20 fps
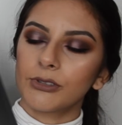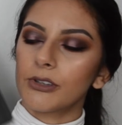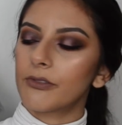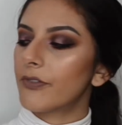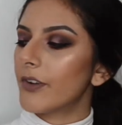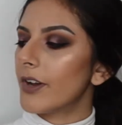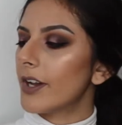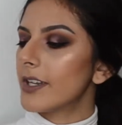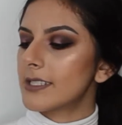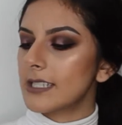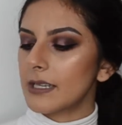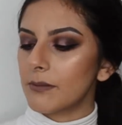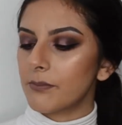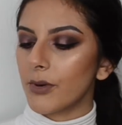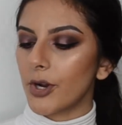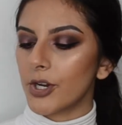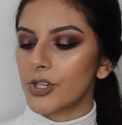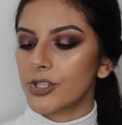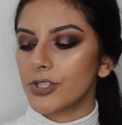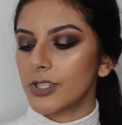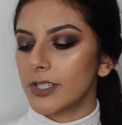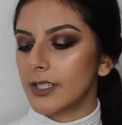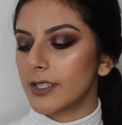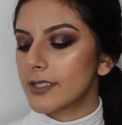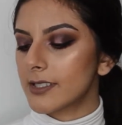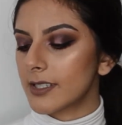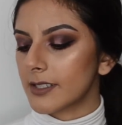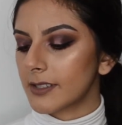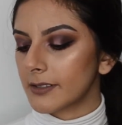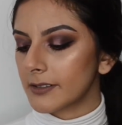a first
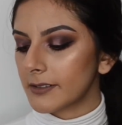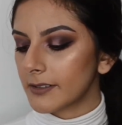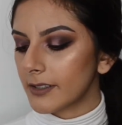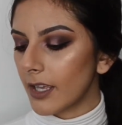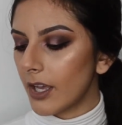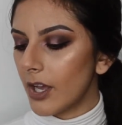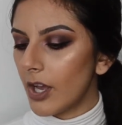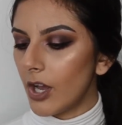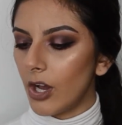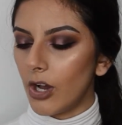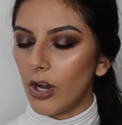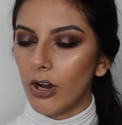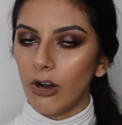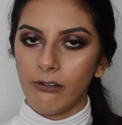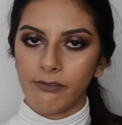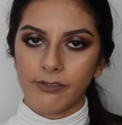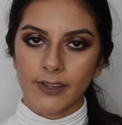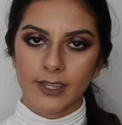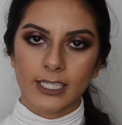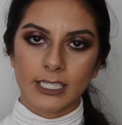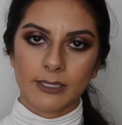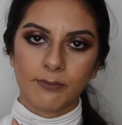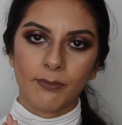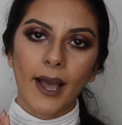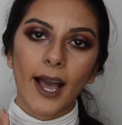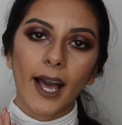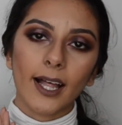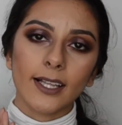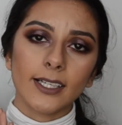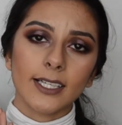impressions of these
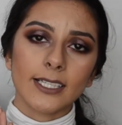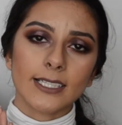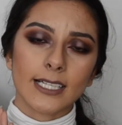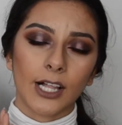palettes.